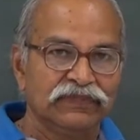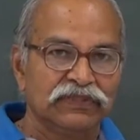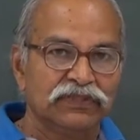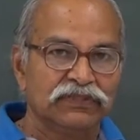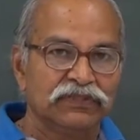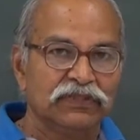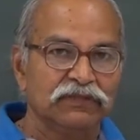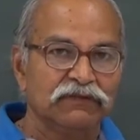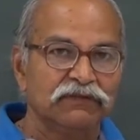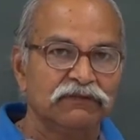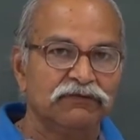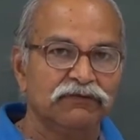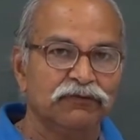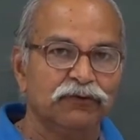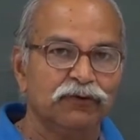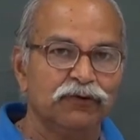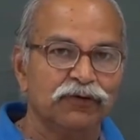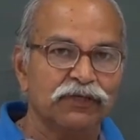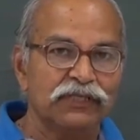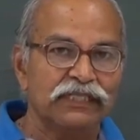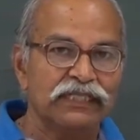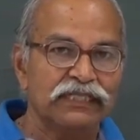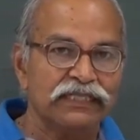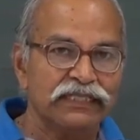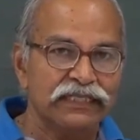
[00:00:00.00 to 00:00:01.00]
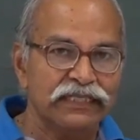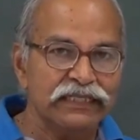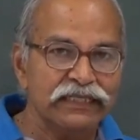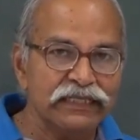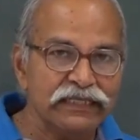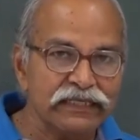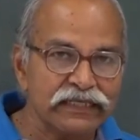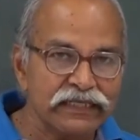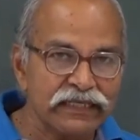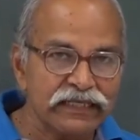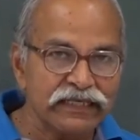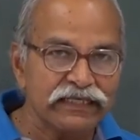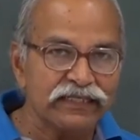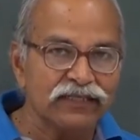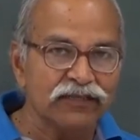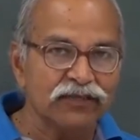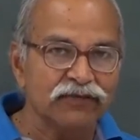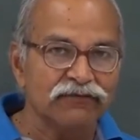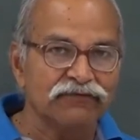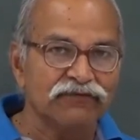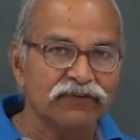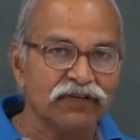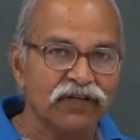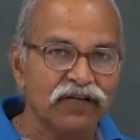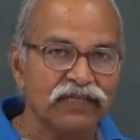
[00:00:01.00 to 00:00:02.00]
So, if the force is in the direction
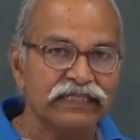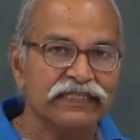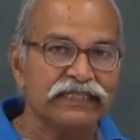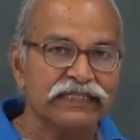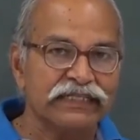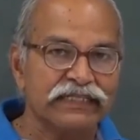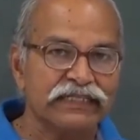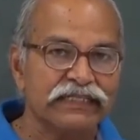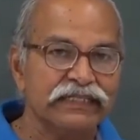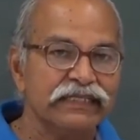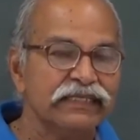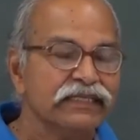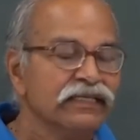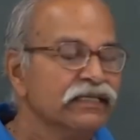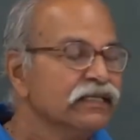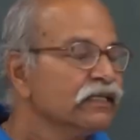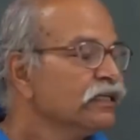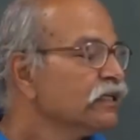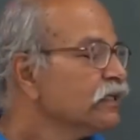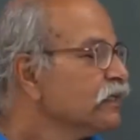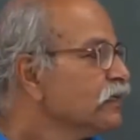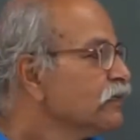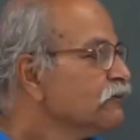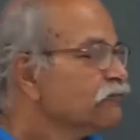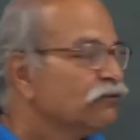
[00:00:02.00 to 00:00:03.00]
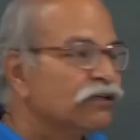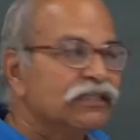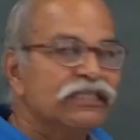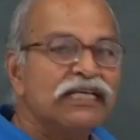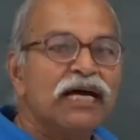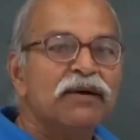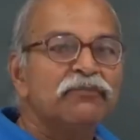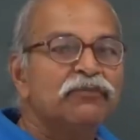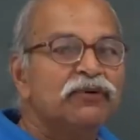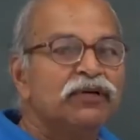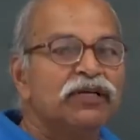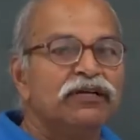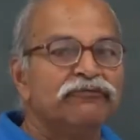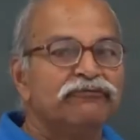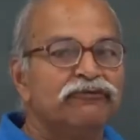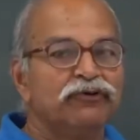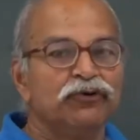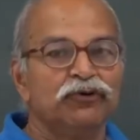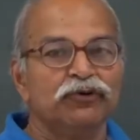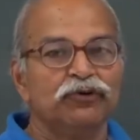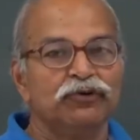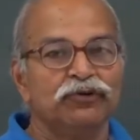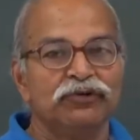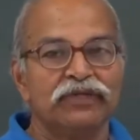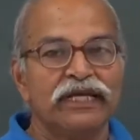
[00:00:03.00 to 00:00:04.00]
of velocity, for example, if
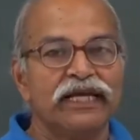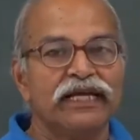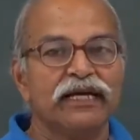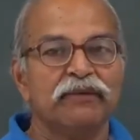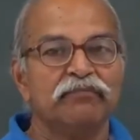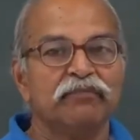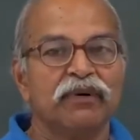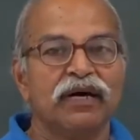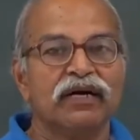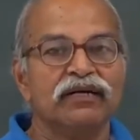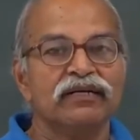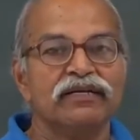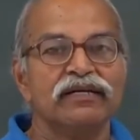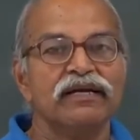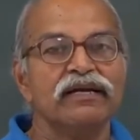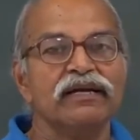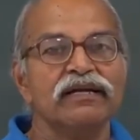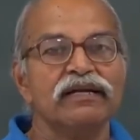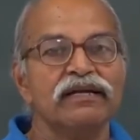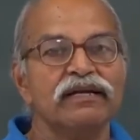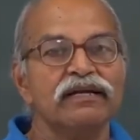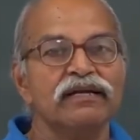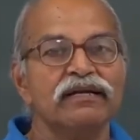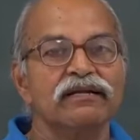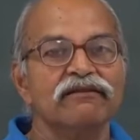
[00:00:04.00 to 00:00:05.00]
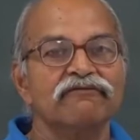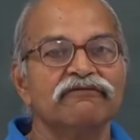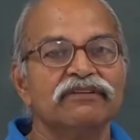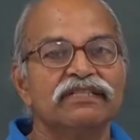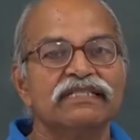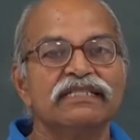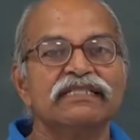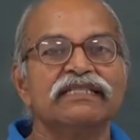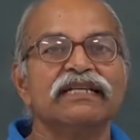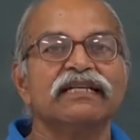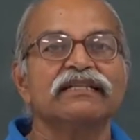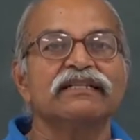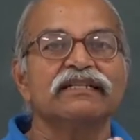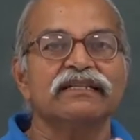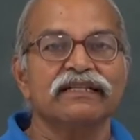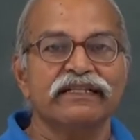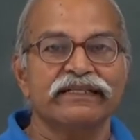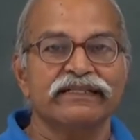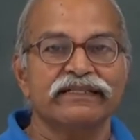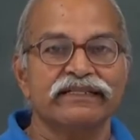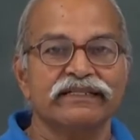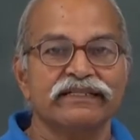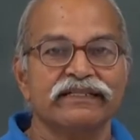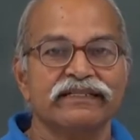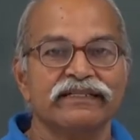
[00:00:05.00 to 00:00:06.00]
you take a particle which is at
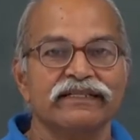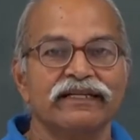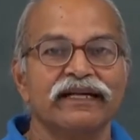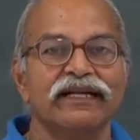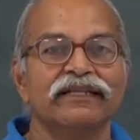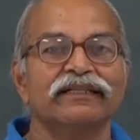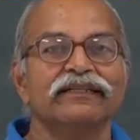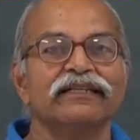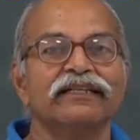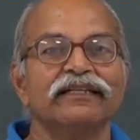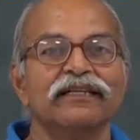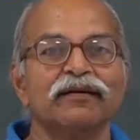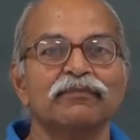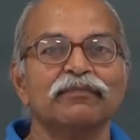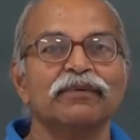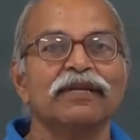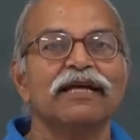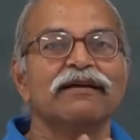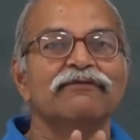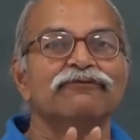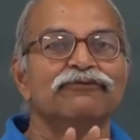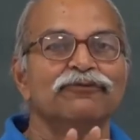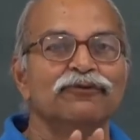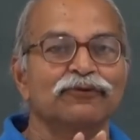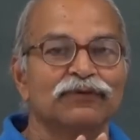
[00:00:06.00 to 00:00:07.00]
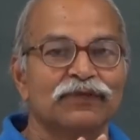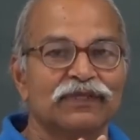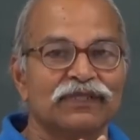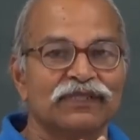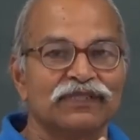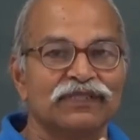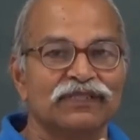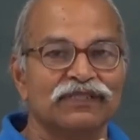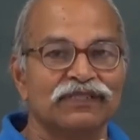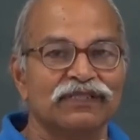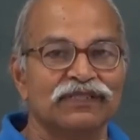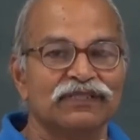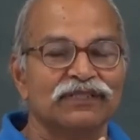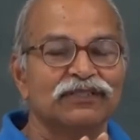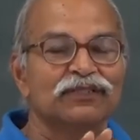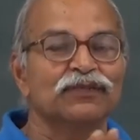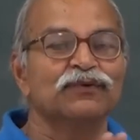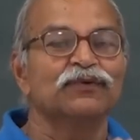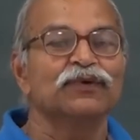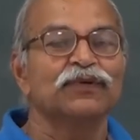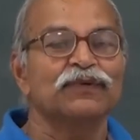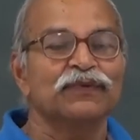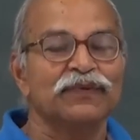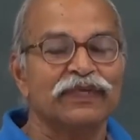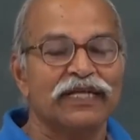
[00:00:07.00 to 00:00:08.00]
rest and then apply force, so
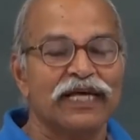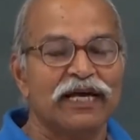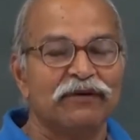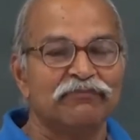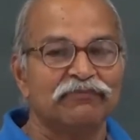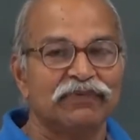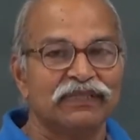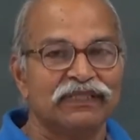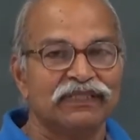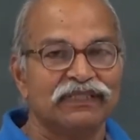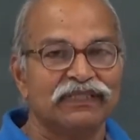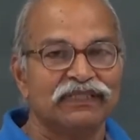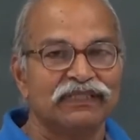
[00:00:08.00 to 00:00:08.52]
what will happen?